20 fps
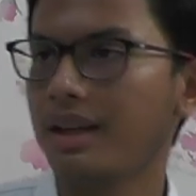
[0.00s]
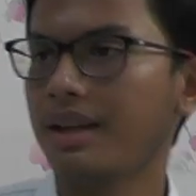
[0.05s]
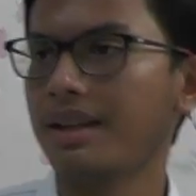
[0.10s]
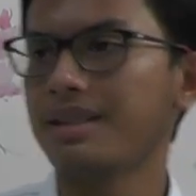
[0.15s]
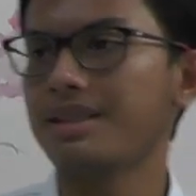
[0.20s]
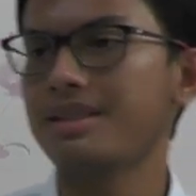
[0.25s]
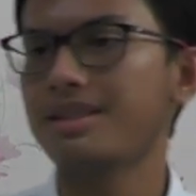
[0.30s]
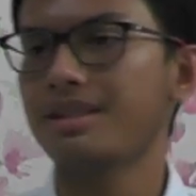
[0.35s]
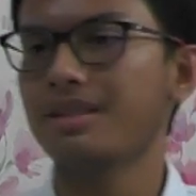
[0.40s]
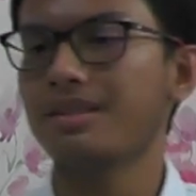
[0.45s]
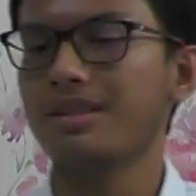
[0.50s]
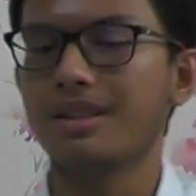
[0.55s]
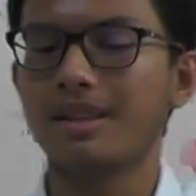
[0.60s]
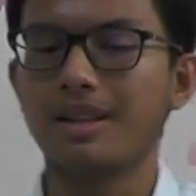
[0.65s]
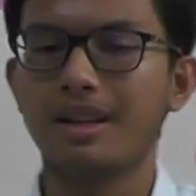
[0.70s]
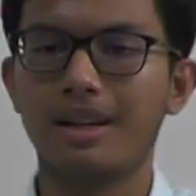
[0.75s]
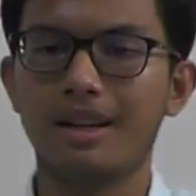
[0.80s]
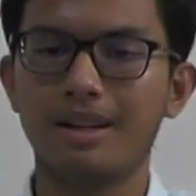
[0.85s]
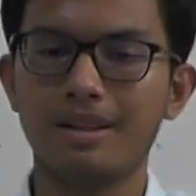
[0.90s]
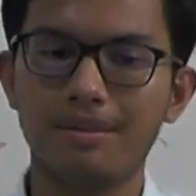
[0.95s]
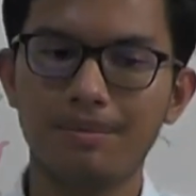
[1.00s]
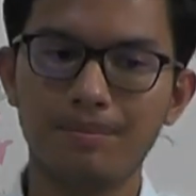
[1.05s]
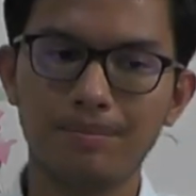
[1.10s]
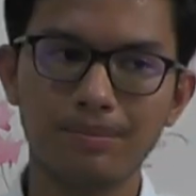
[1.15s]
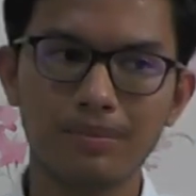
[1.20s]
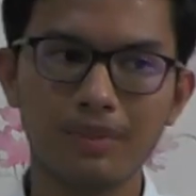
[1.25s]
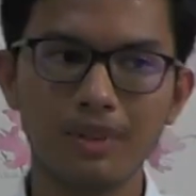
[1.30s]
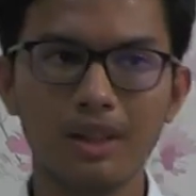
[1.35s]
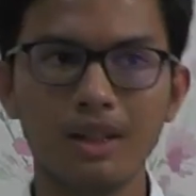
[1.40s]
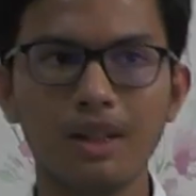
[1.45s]
And so yeah.
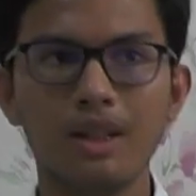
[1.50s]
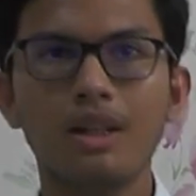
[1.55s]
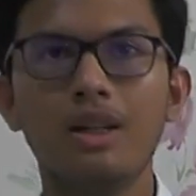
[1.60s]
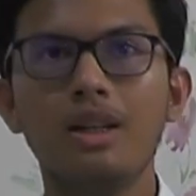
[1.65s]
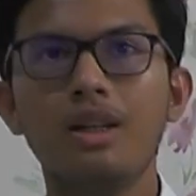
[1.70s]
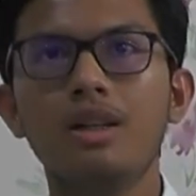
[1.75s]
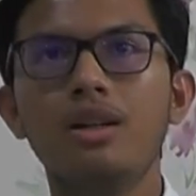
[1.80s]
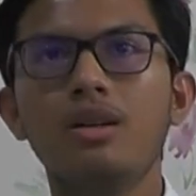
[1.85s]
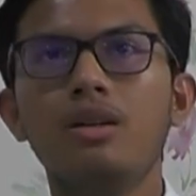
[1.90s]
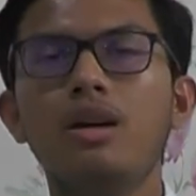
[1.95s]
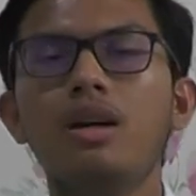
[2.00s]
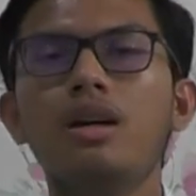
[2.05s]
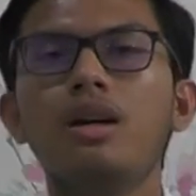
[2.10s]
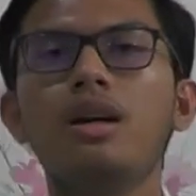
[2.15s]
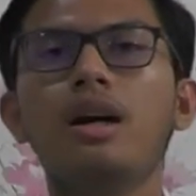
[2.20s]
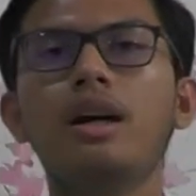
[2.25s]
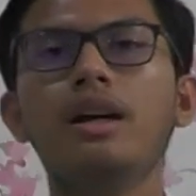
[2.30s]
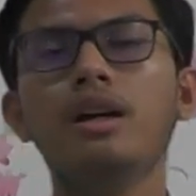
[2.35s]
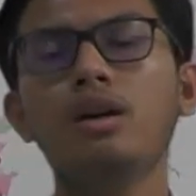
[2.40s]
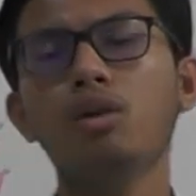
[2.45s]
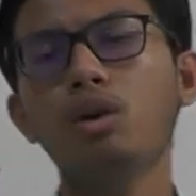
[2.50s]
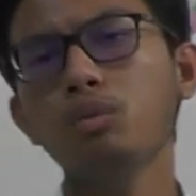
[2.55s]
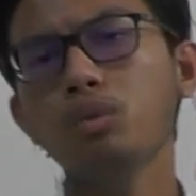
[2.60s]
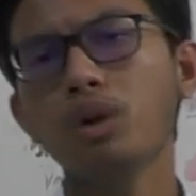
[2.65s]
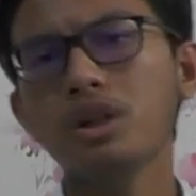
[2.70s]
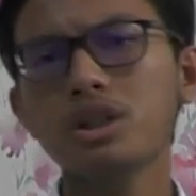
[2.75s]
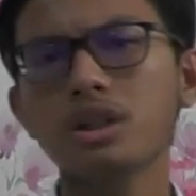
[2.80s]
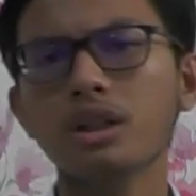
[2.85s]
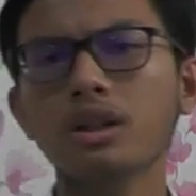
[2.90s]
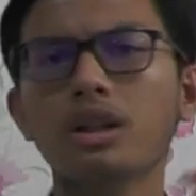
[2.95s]
I
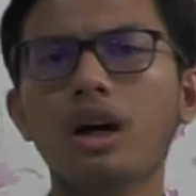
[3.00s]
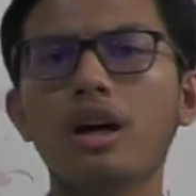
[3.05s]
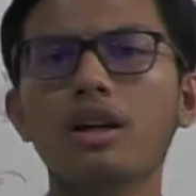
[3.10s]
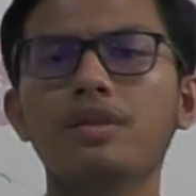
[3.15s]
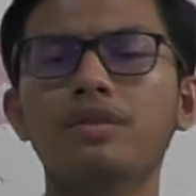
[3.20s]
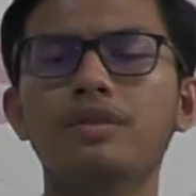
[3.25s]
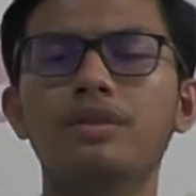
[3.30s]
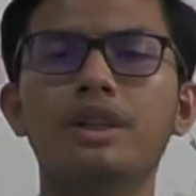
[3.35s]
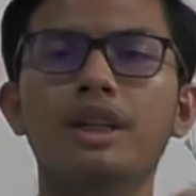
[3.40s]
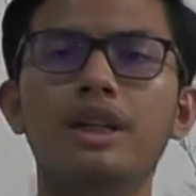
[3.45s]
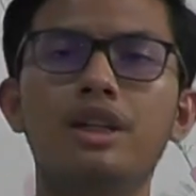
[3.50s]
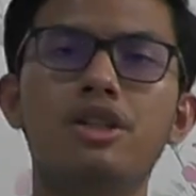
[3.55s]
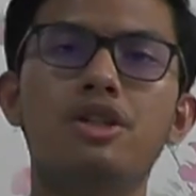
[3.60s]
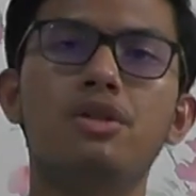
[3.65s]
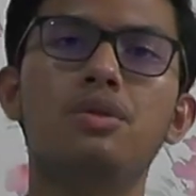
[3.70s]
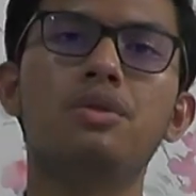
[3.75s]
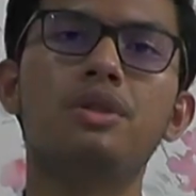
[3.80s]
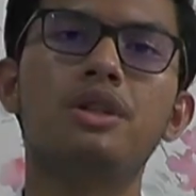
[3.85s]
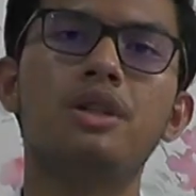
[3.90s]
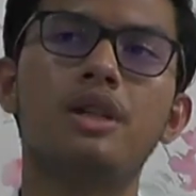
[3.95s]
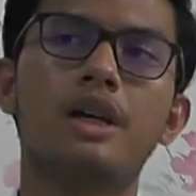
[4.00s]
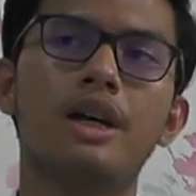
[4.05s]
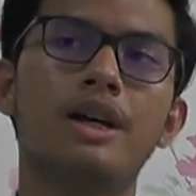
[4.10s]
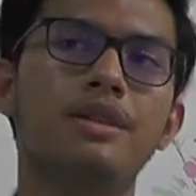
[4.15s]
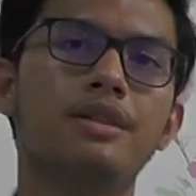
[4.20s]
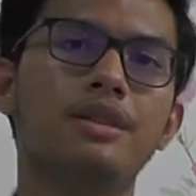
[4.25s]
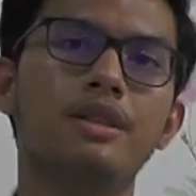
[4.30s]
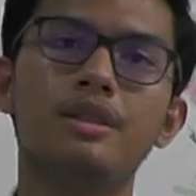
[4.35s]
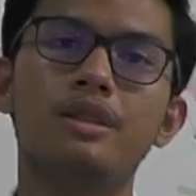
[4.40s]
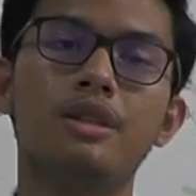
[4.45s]
watched a lot of Nick Jr.
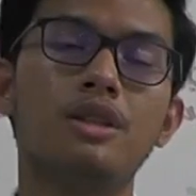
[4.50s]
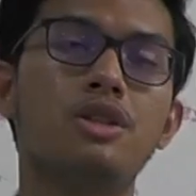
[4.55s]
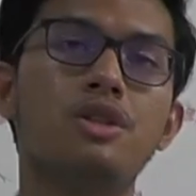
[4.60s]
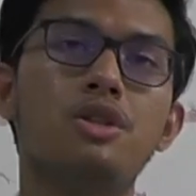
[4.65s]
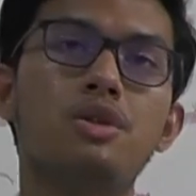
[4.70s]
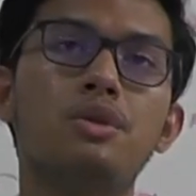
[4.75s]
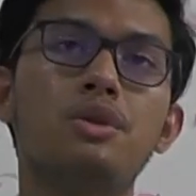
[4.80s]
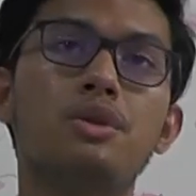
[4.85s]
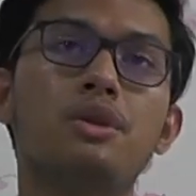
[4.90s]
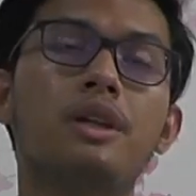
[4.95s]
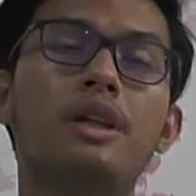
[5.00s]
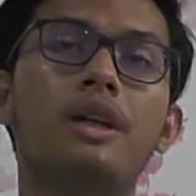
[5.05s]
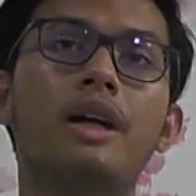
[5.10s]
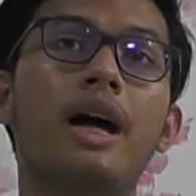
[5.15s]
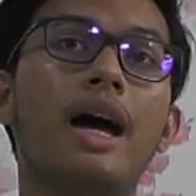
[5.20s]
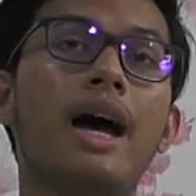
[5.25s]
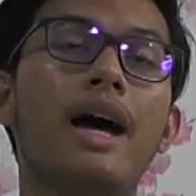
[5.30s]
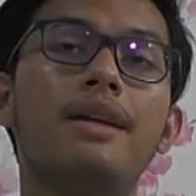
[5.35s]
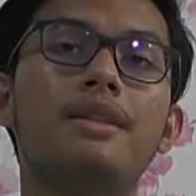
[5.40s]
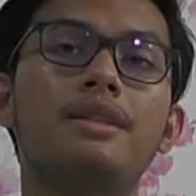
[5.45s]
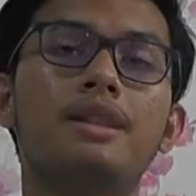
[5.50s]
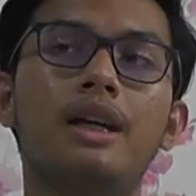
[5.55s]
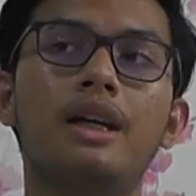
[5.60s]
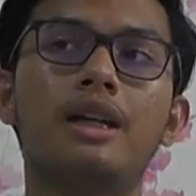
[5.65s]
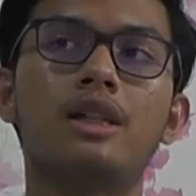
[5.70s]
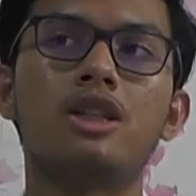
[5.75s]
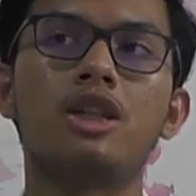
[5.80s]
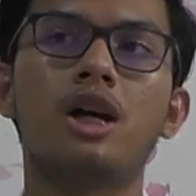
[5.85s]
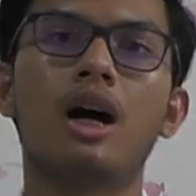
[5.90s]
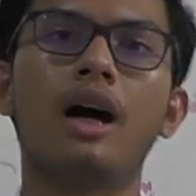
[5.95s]
and Disney Jr. as
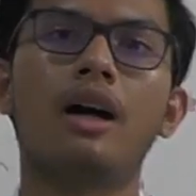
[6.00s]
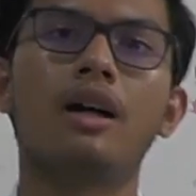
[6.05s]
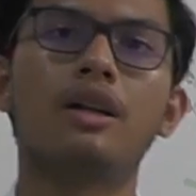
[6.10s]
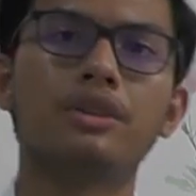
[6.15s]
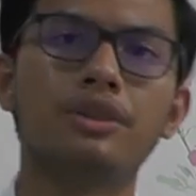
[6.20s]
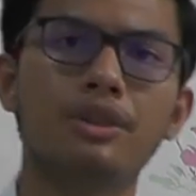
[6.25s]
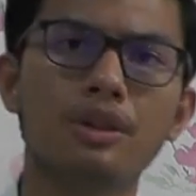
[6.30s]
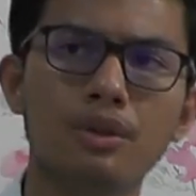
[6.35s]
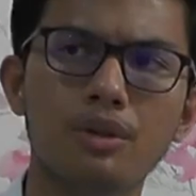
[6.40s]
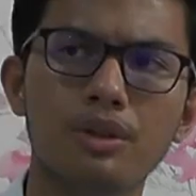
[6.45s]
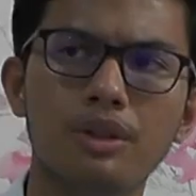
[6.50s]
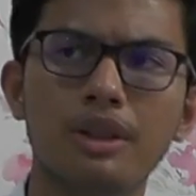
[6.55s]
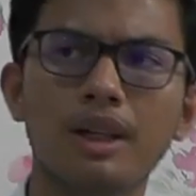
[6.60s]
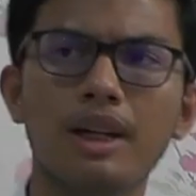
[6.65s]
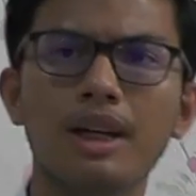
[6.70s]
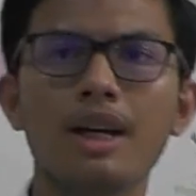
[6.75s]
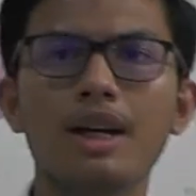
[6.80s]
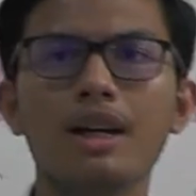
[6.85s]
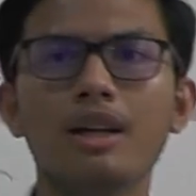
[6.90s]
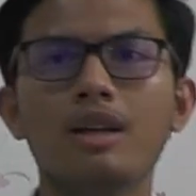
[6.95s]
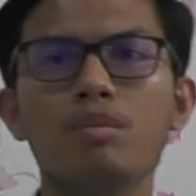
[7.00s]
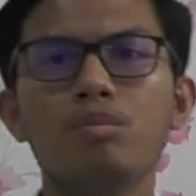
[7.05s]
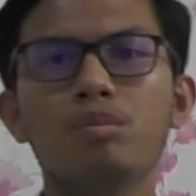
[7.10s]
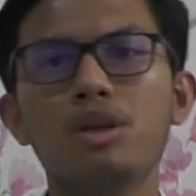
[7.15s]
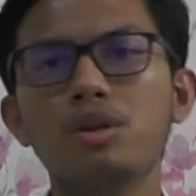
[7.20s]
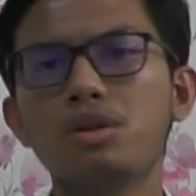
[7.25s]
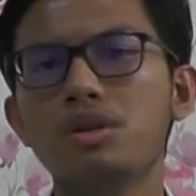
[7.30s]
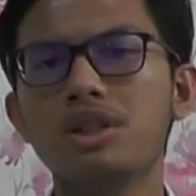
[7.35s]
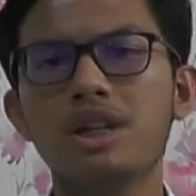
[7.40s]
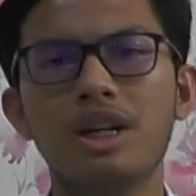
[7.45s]
a child. Those
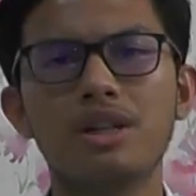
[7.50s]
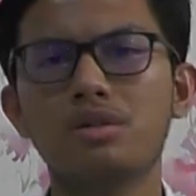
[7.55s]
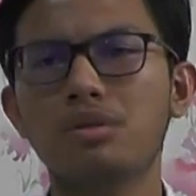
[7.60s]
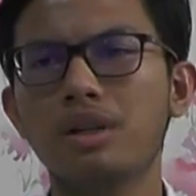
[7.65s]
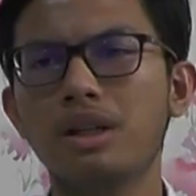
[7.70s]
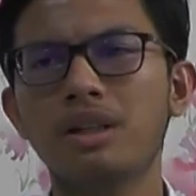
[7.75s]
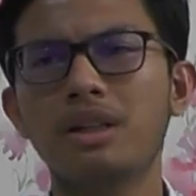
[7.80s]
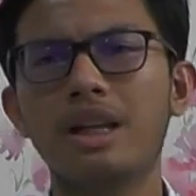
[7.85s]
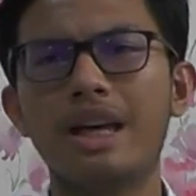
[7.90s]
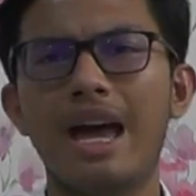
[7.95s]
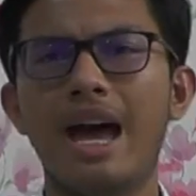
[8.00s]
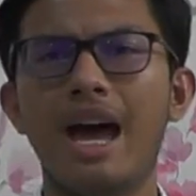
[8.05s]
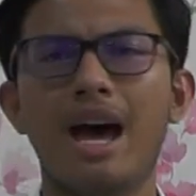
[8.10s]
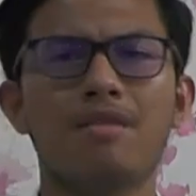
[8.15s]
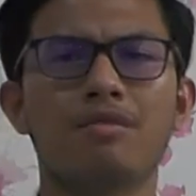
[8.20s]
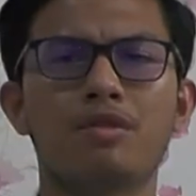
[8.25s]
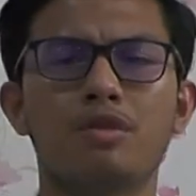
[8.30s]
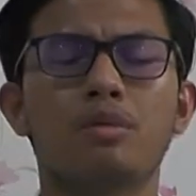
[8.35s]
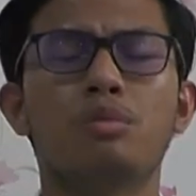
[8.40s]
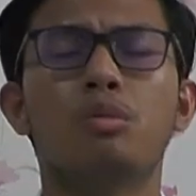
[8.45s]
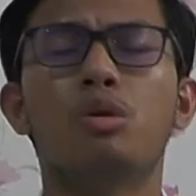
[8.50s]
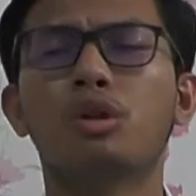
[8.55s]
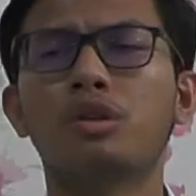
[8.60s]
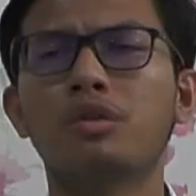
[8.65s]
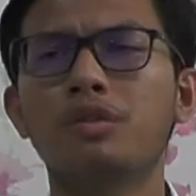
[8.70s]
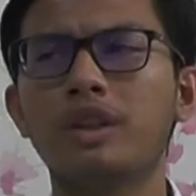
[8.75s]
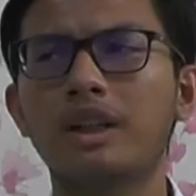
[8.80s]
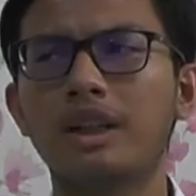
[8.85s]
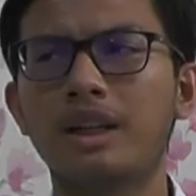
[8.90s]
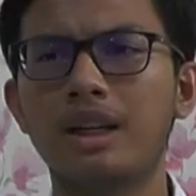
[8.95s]
computer-generated
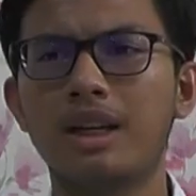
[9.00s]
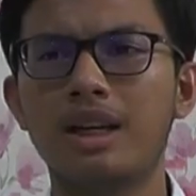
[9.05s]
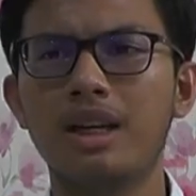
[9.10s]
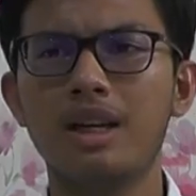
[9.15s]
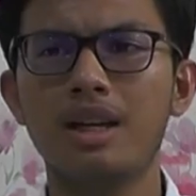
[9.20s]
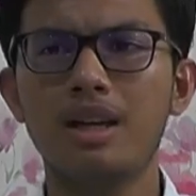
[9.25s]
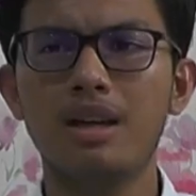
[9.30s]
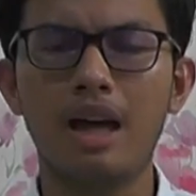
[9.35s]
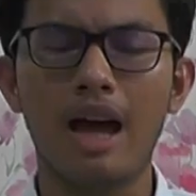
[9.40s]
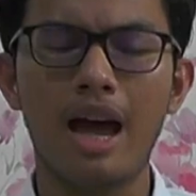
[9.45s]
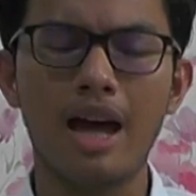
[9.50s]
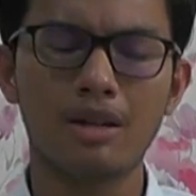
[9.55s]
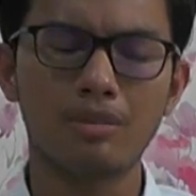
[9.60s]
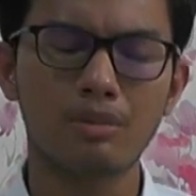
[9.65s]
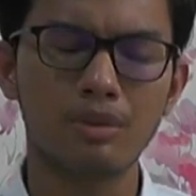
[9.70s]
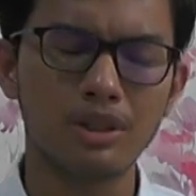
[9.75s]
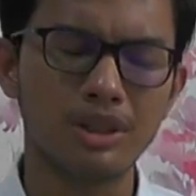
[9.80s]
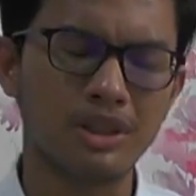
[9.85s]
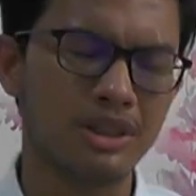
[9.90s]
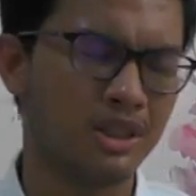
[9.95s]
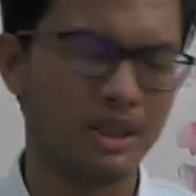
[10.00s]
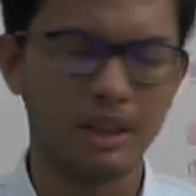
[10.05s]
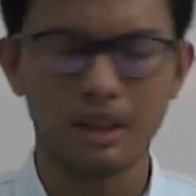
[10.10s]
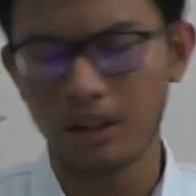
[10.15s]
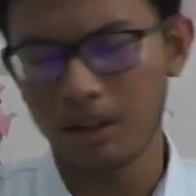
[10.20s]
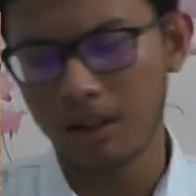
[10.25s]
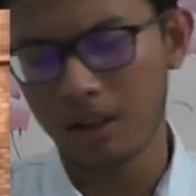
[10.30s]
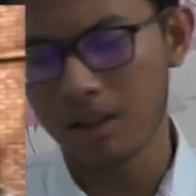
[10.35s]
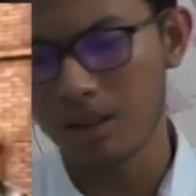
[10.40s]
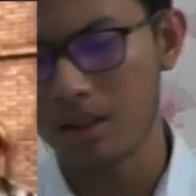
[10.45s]
anthropomorphic animals singing